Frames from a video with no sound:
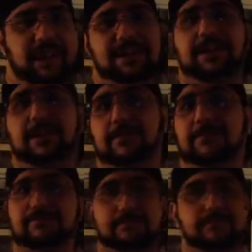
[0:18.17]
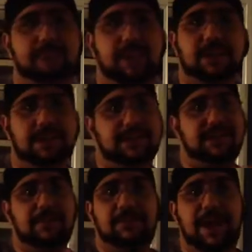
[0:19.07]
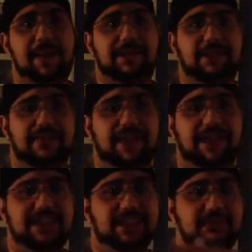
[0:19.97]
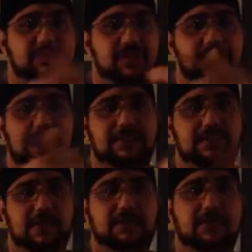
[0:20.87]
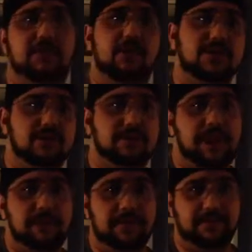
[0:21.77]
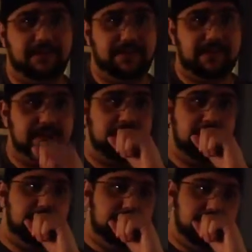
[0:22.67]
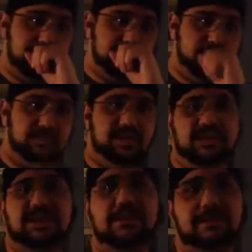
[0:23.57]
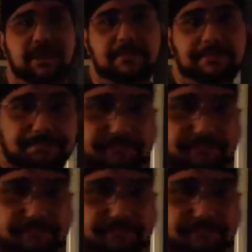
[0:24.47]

I know, because I'm a Batman fan, as I'm sure a lot of you out there are also Batman fans. Excuse me.